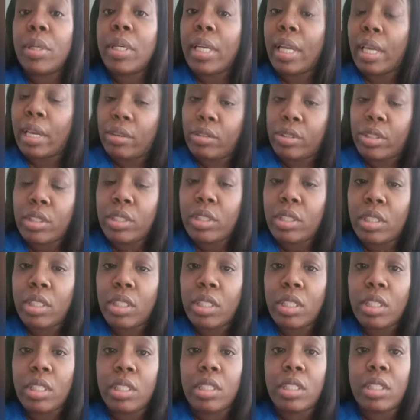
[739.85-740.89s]
But now she
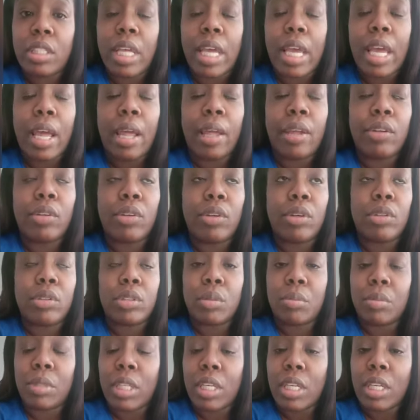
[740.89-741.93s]
sees that, you know,
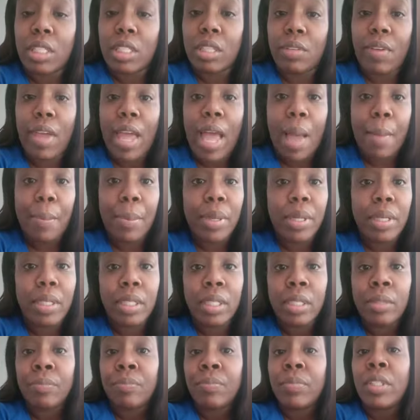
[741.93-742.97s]
some things have
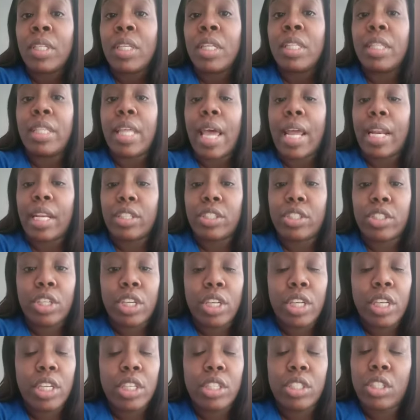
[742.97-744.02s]
happened that has
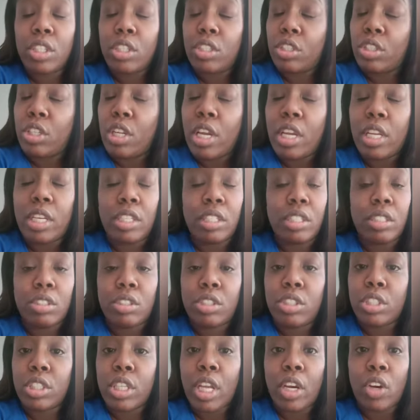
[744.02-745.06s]
changed, and
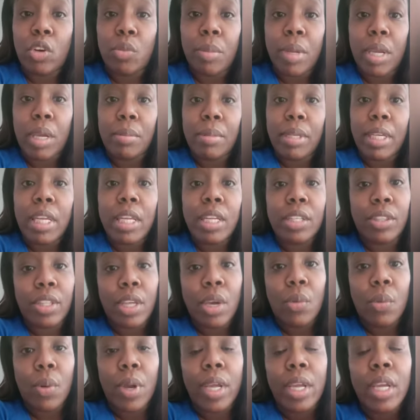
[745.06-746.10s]
she's not going to be able to get it
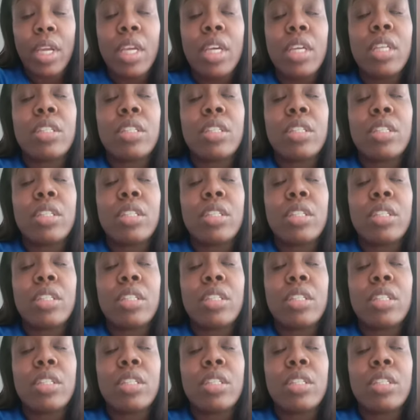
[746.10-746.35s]
that way.